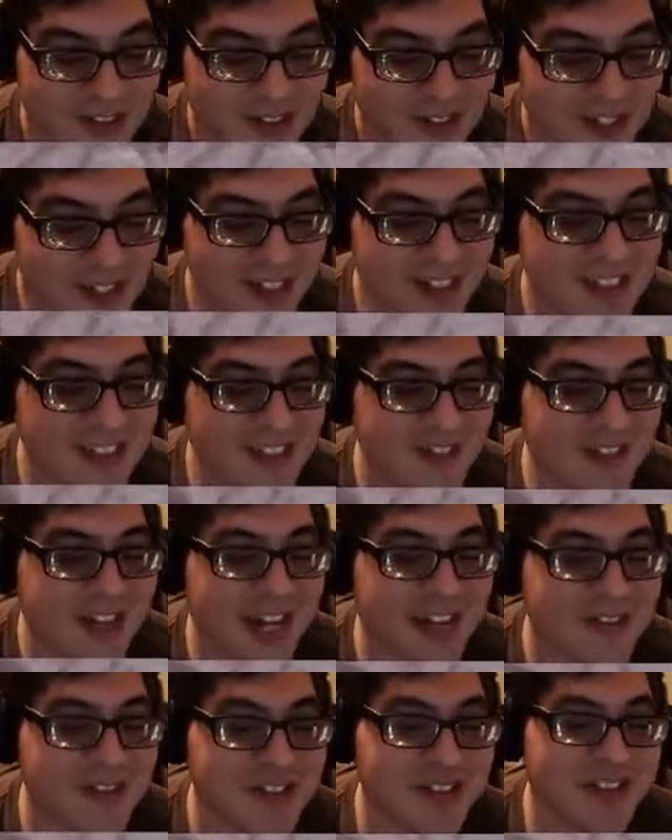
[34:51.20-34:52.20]
He doesn't even
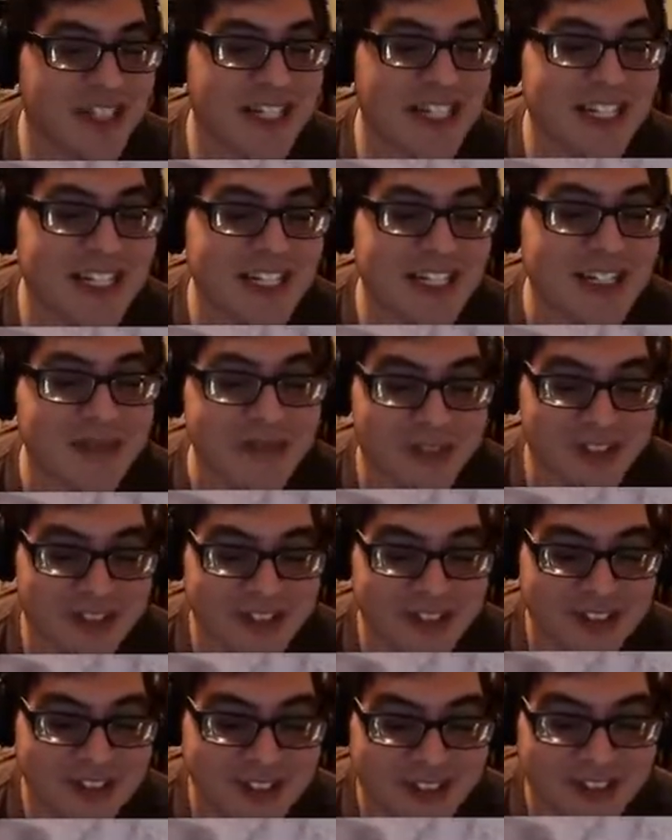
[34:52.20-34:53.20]
have
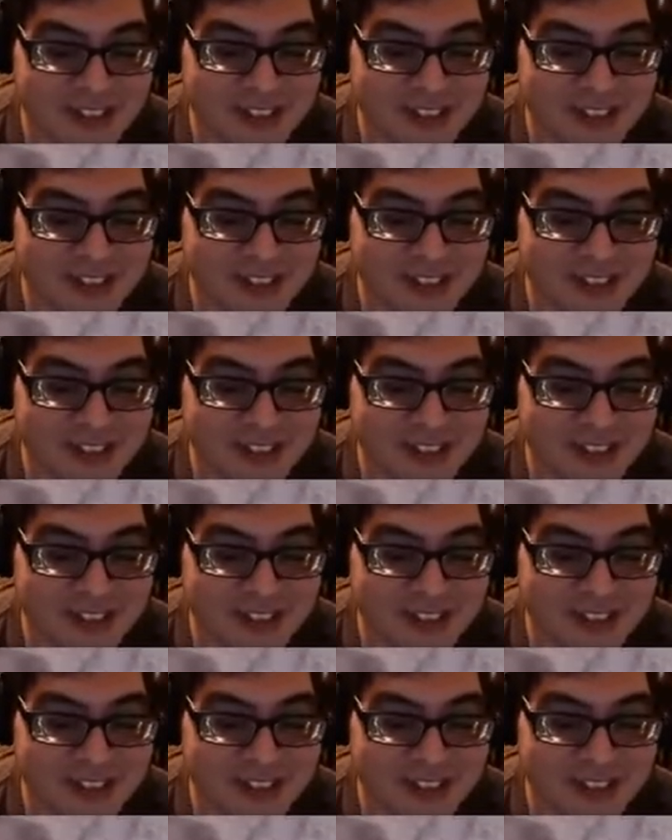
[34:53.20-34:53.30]
sleeves!